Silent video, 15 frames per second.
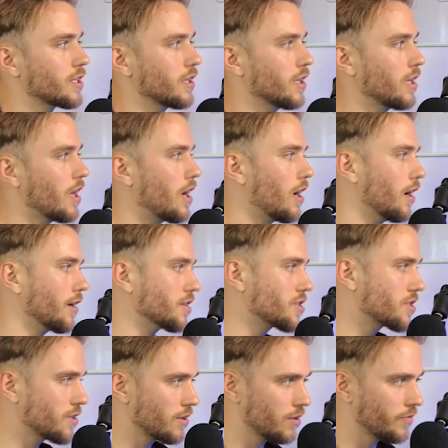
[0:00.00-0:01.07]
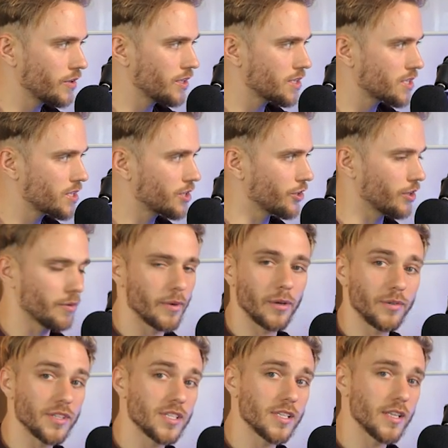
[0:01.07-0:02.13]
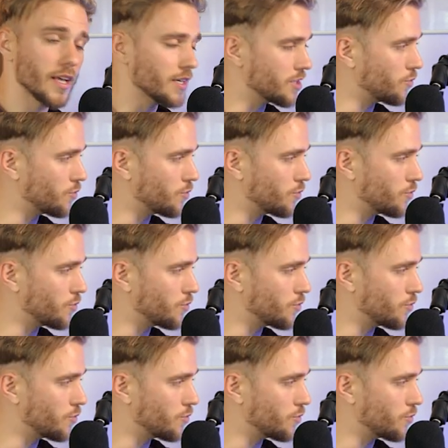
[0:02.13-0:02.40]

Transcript: log service, you're going to be able to see that as